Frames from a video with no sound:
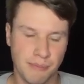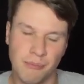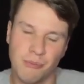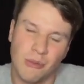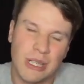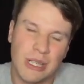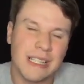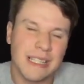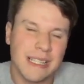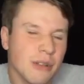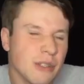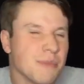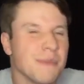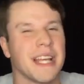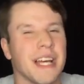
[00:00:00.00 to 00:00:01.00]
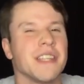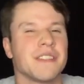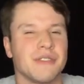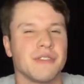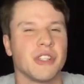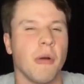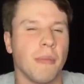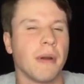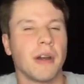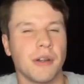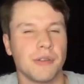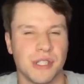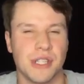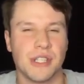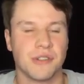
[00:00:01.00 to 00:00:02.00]
really it was because of Joe
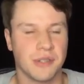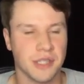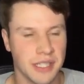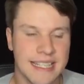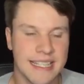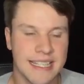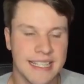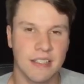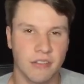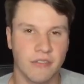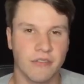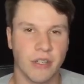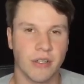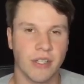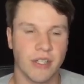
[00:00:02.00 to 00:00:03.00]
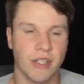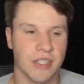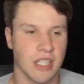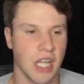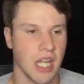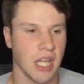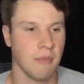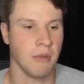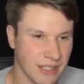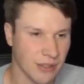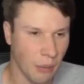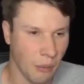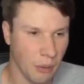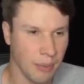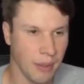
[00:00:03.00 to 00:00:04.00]
Burrow's injury. It's still a very good team. Do I
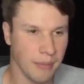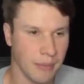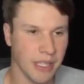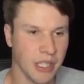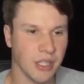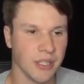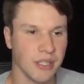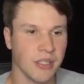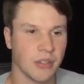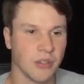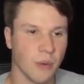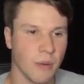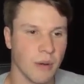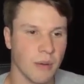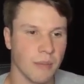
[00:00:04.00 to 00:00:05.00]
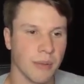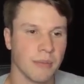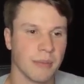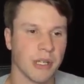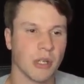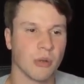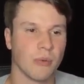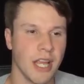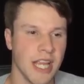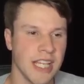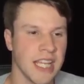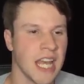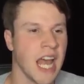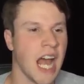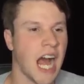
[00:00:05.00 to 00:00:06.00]
want to put them in good or do I want to put them in great?
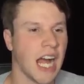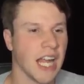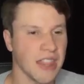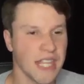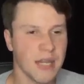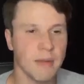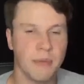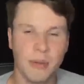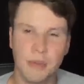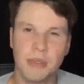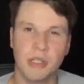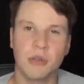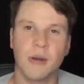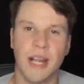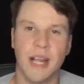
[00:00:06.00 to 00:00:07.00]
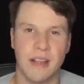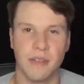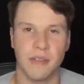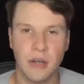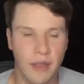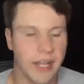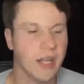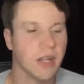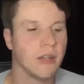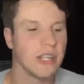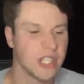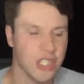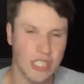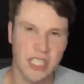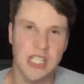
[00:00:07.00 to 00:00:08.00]
I think I'm going to put them in great. They're like a
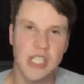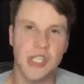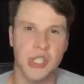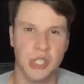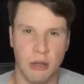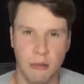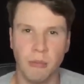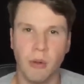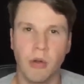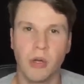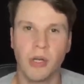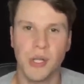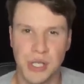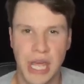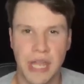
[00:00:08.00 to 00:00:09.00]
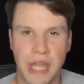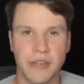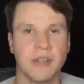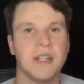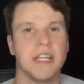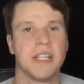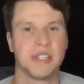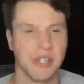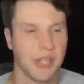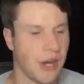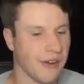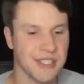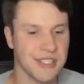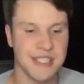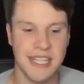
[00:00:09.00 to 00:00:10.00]
legit Super Bowl contender as
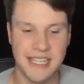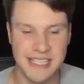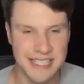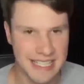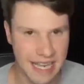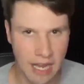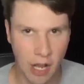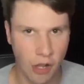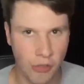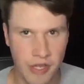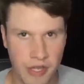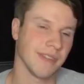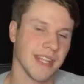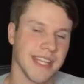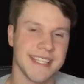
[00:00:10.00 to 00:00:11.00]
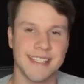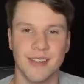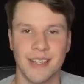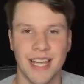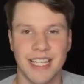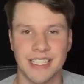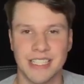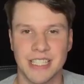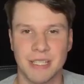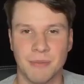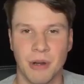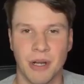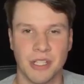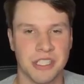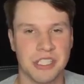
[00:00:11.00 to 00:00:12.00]
long as they can stay healthy. They still got
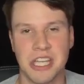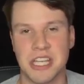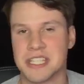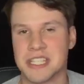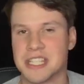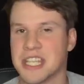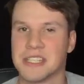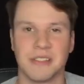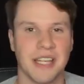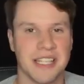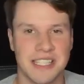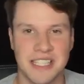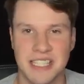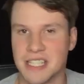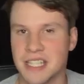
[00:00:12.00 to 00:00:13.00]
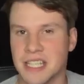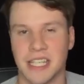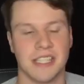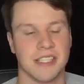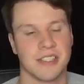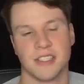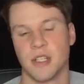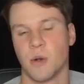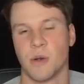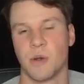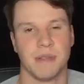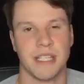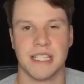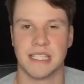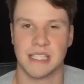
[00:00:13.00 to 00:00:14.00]
Jamar Chase. They still got T. Higgins. Joey
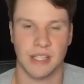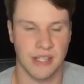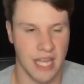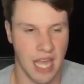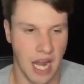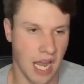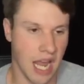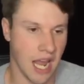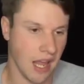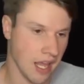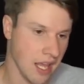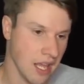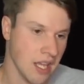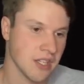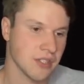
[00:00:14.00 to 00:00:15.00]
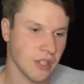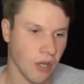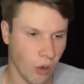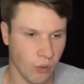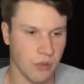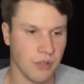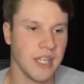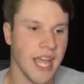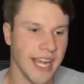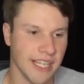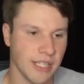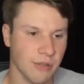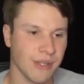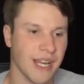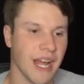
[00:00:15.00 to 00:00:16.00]
B. still that guy. So,
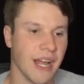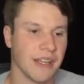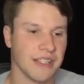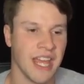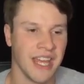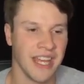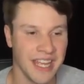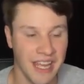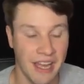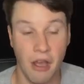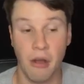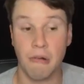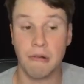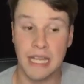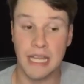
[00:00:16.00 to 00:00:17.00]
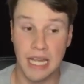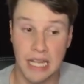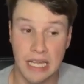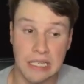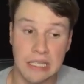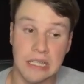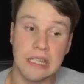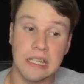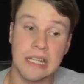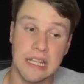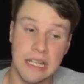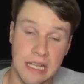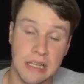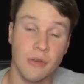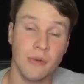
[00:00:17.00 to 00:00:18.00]
next we got
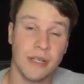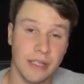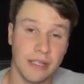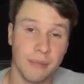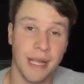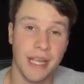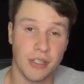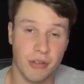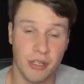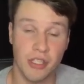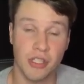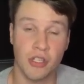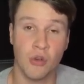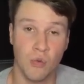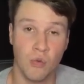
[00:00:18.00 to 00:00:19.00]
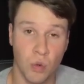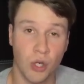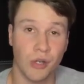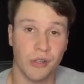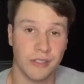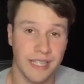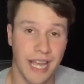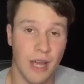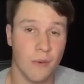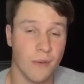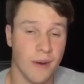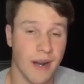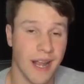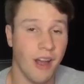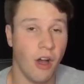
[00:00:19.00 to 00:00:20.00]
the New England Patriots, who were
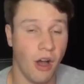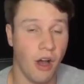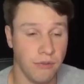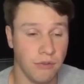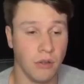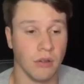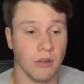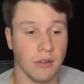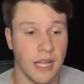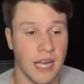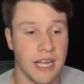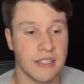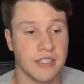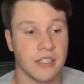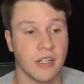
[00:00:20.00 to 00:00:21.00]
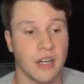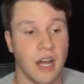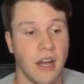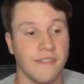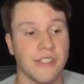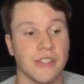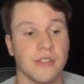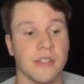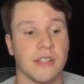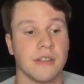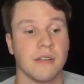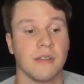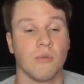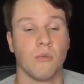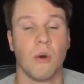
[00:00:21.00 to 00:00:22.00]
downright awful last year.
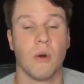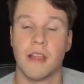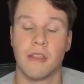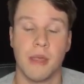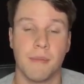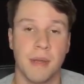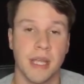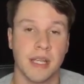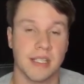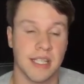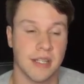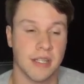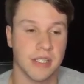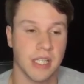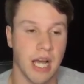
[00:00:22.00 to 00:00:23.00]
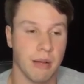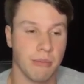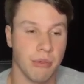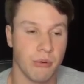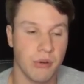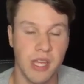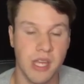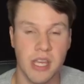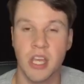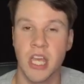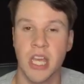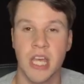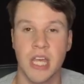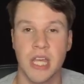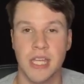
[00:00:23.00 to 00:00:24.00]
Obviously, why they picked in the top three.
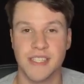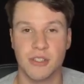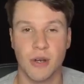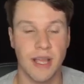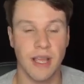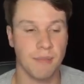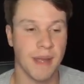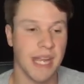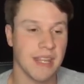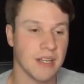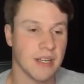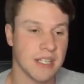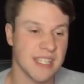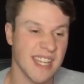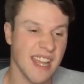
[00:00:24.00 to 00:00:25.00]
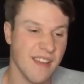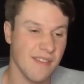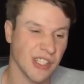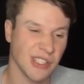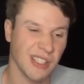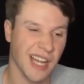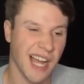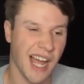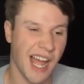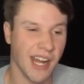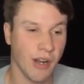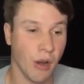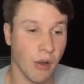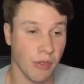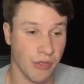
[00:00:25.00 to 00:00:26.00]
Is Drake May their savior? I
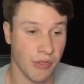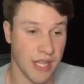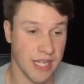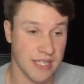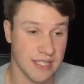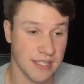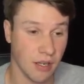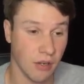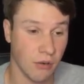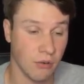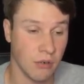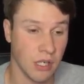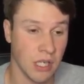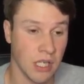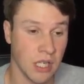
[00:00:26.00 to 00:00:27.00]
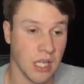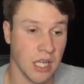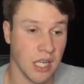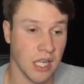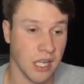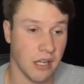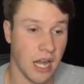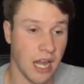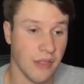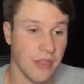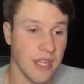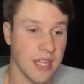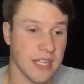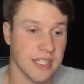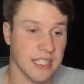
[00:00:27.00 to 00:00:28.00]
don't think so. I
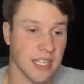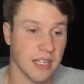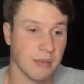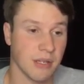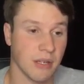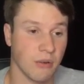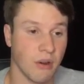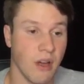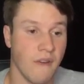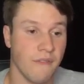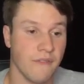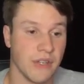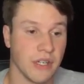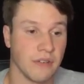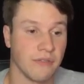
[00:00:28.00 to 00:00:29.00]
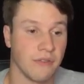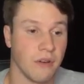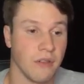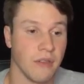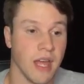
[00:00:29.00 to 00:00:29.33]
think it's going to be a rough year for